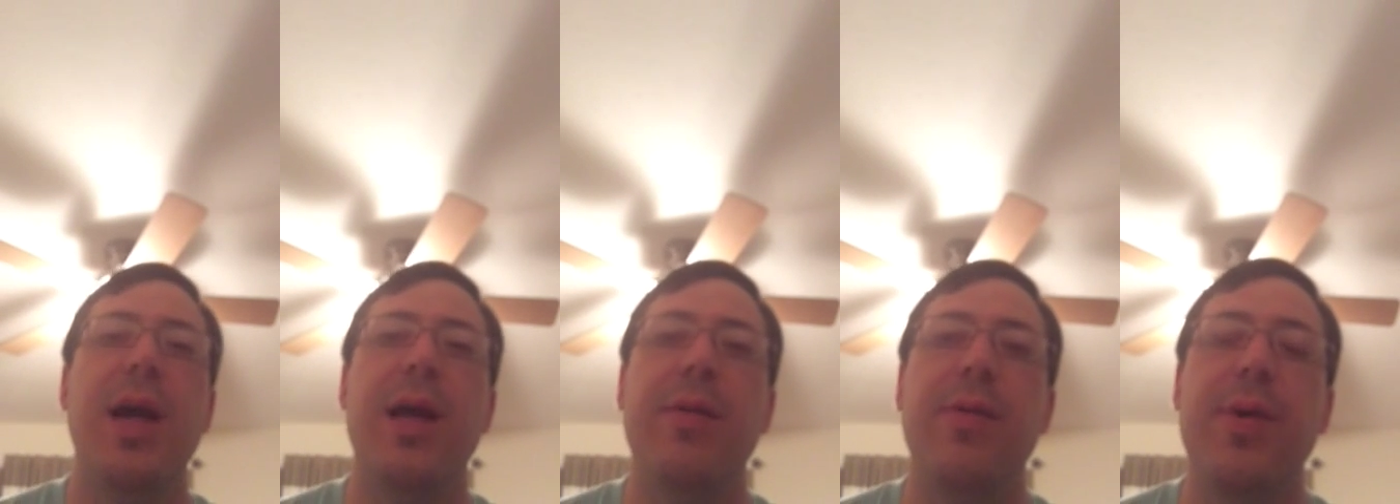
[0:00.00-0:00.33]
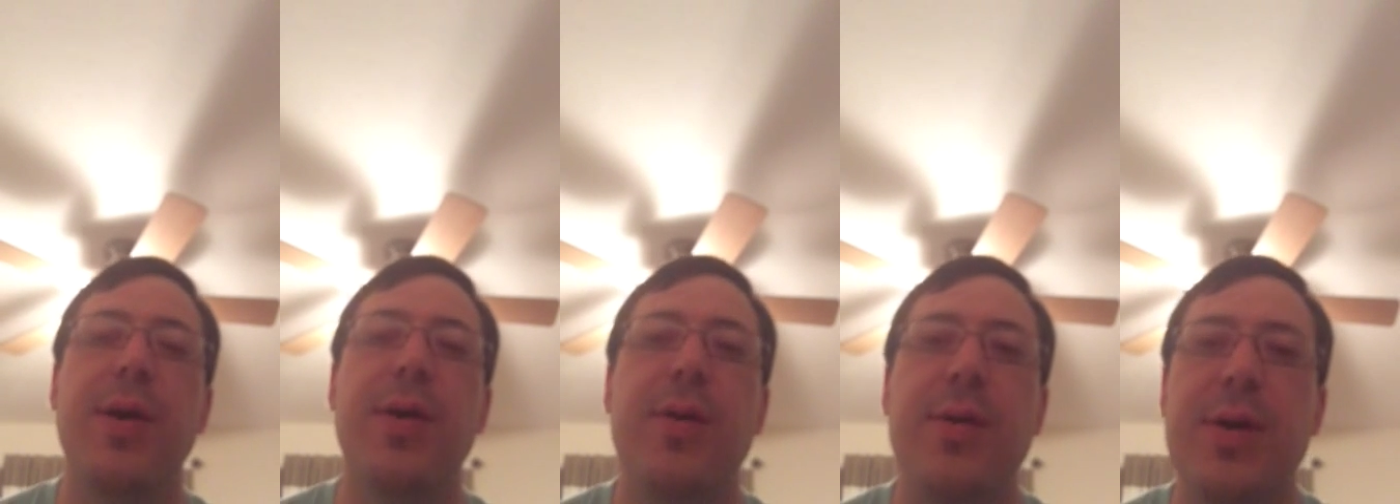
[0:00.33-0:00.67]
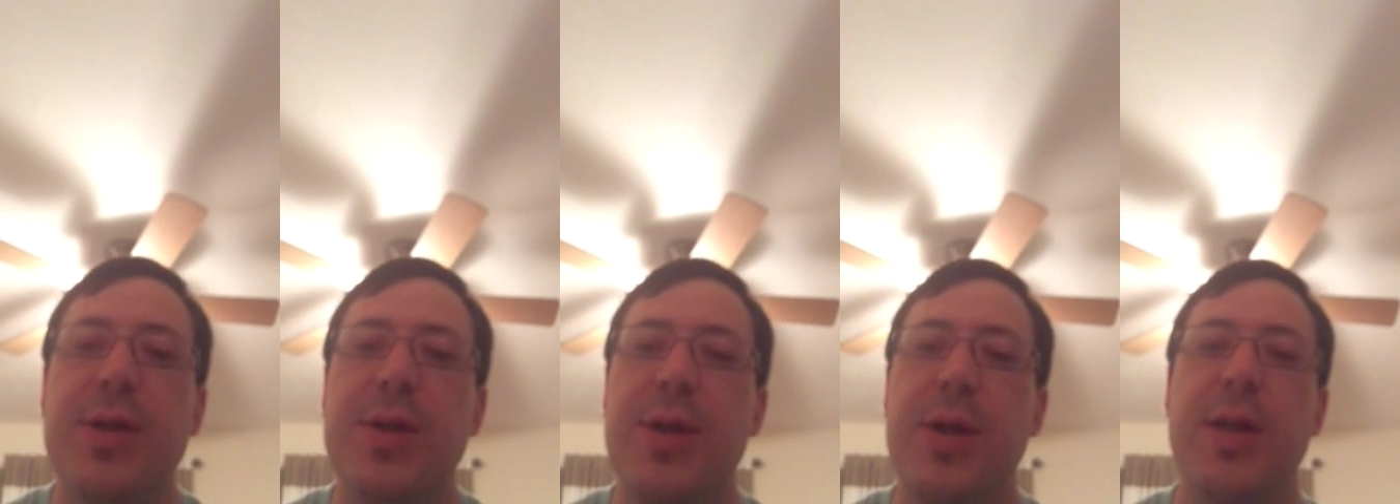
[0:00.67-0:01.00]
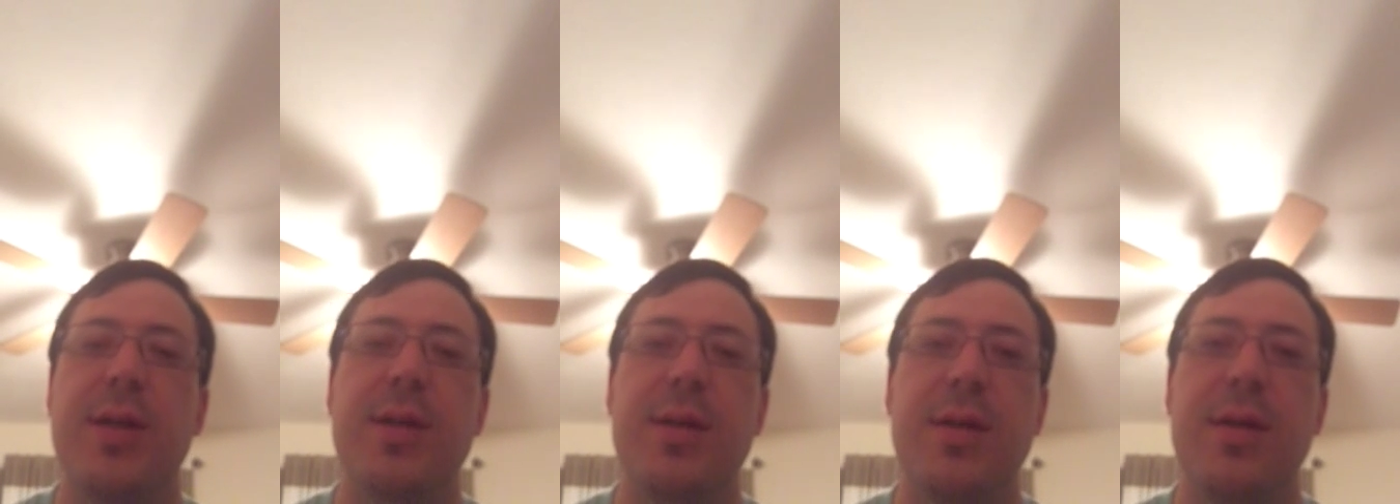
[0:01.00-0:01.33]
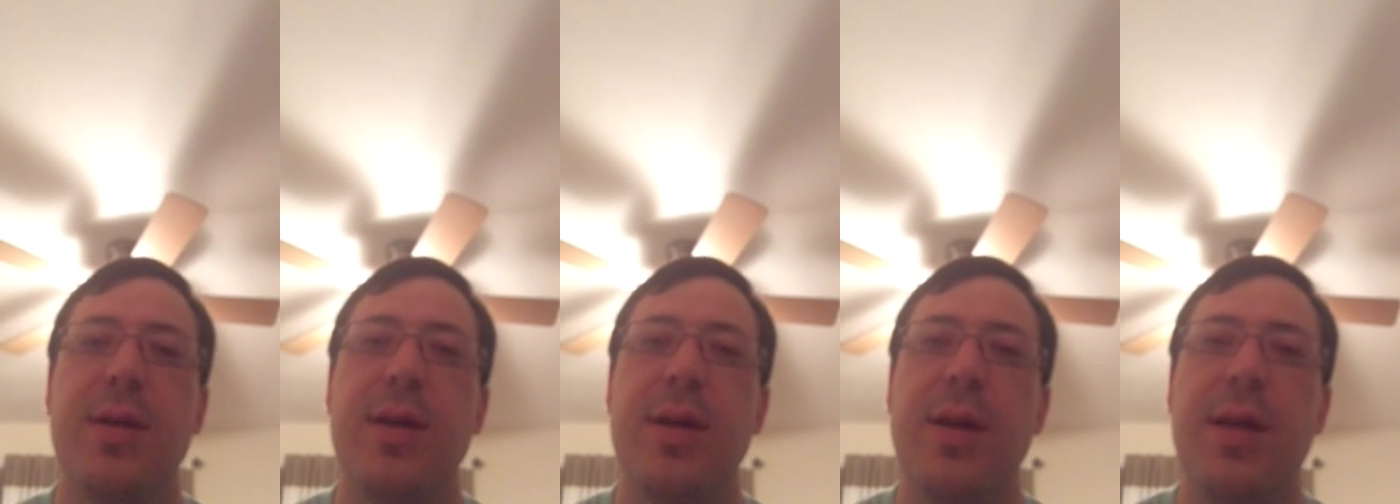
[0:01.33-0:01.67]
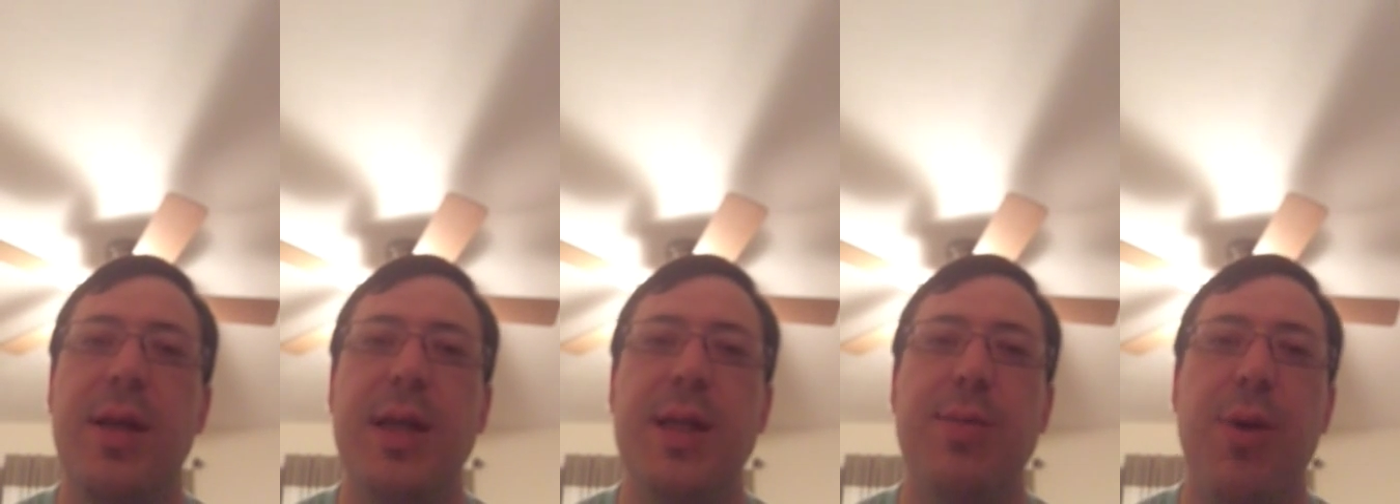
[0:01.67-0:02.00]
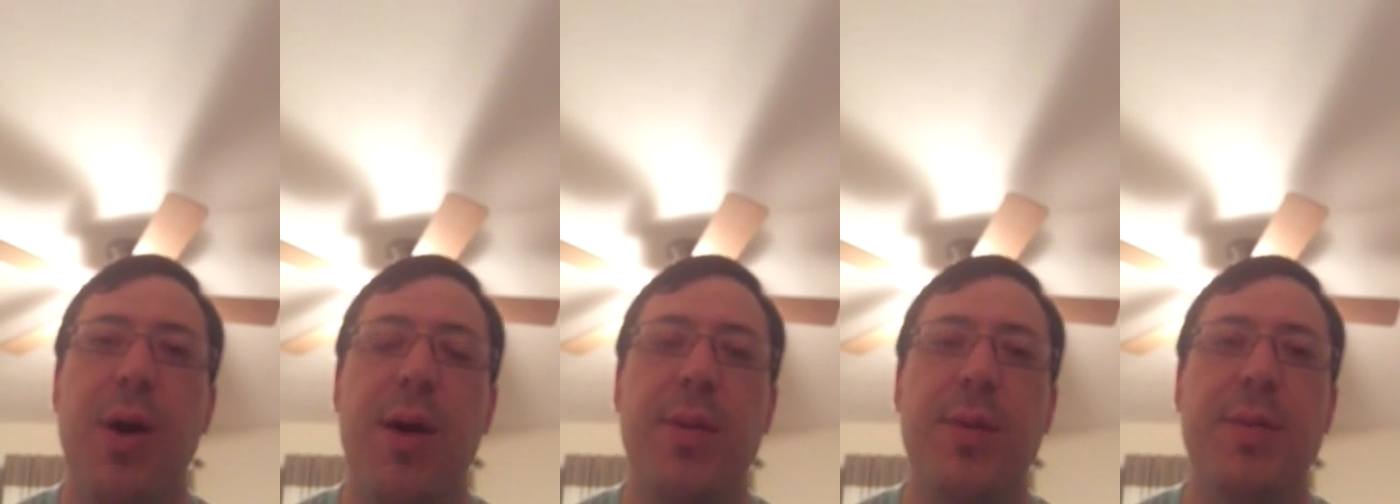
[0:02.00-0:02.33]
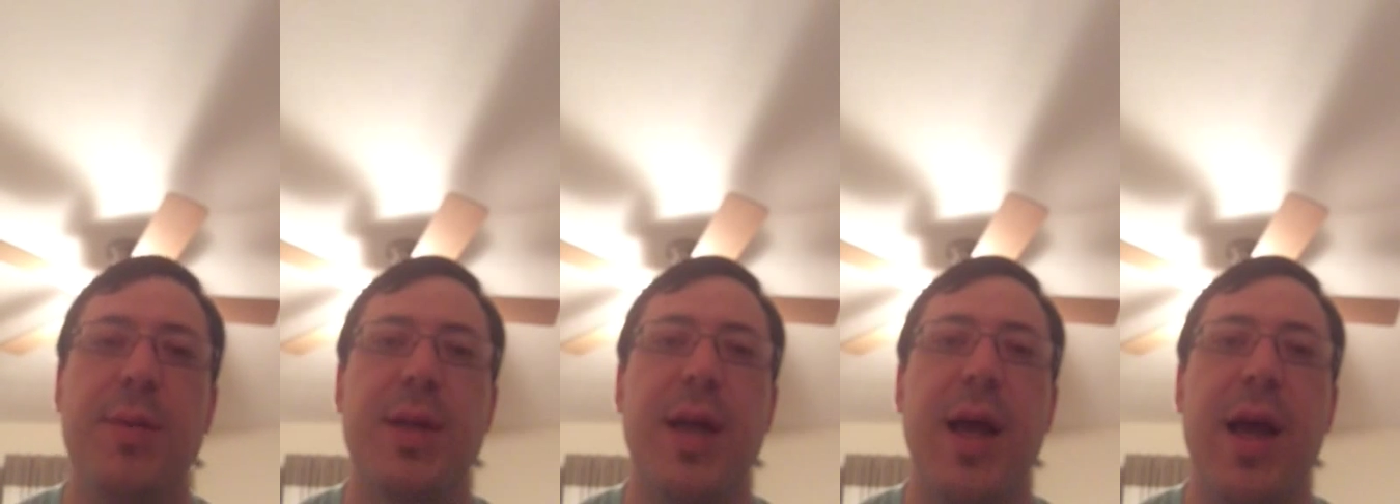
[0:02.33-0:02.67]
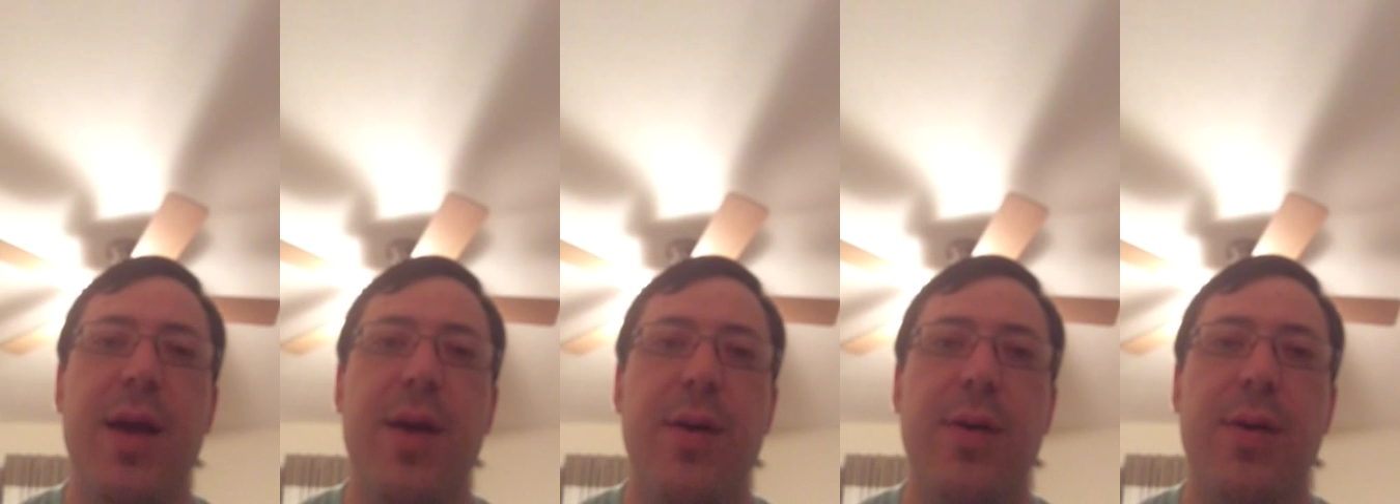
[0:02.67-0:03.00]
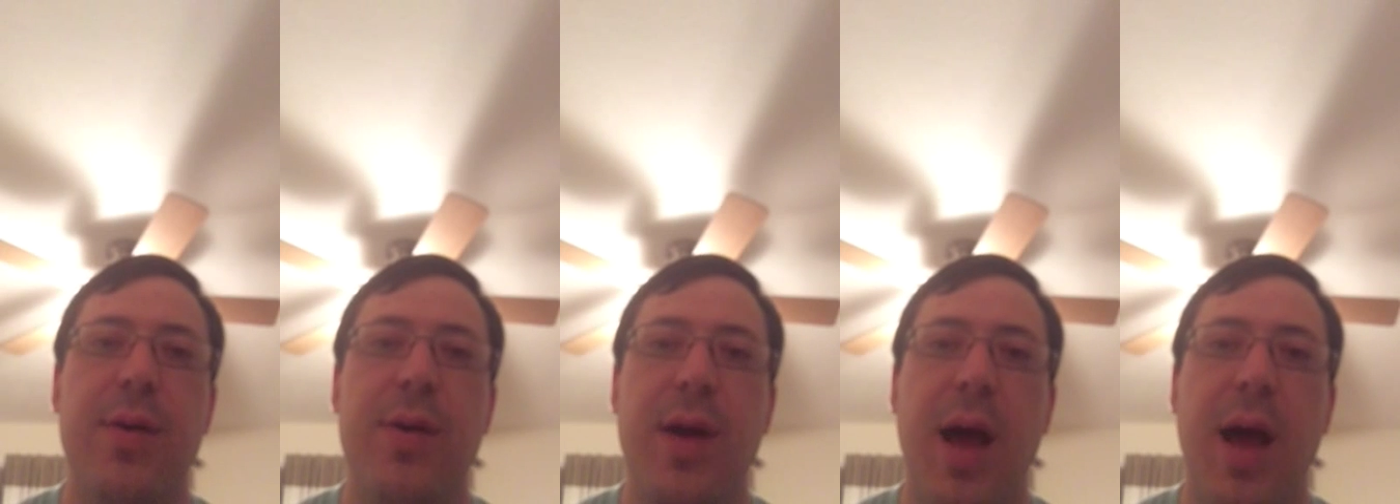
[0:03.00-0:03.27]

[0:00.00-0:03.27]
And if we don't address these problems now,